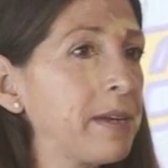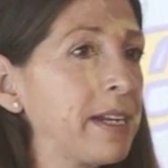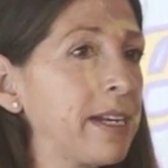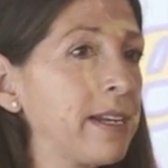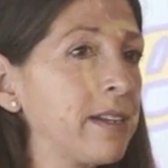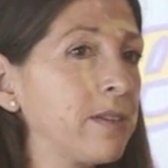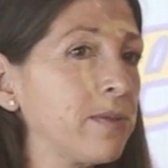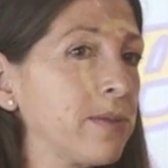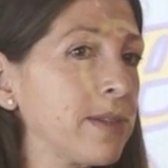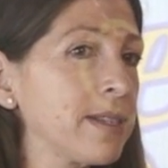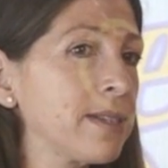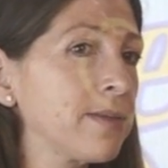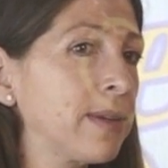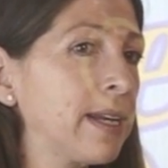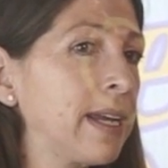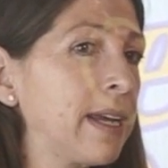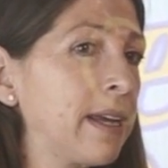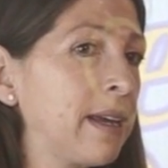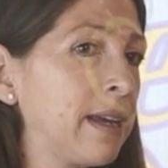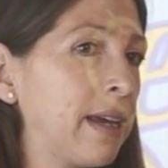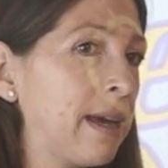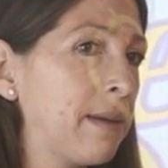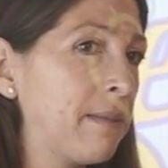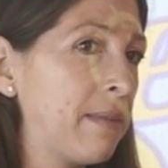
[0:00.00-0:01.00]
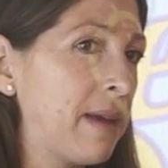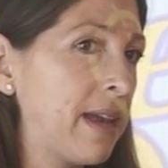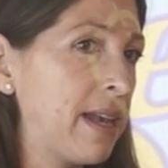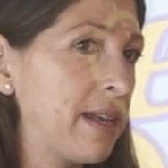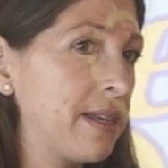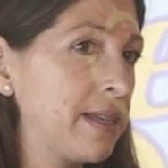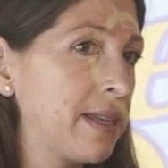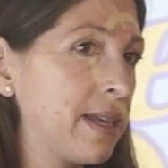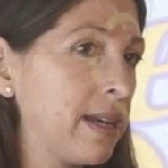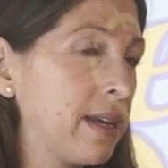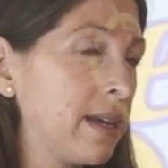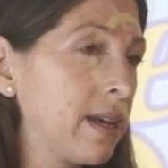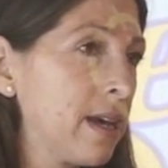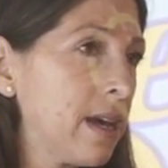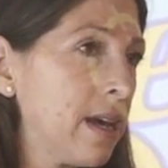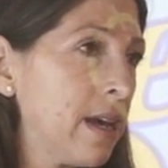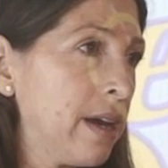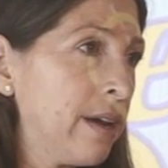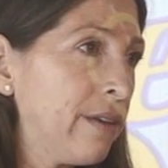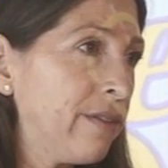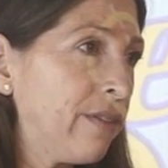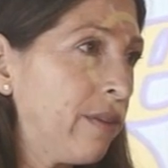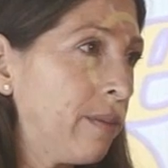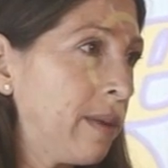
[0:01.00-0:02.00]
And it was really amazing
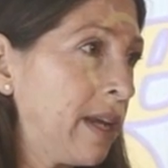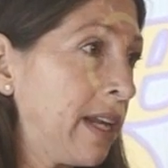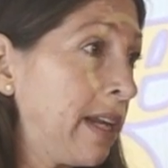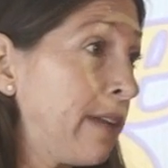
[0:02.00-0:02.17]
for me.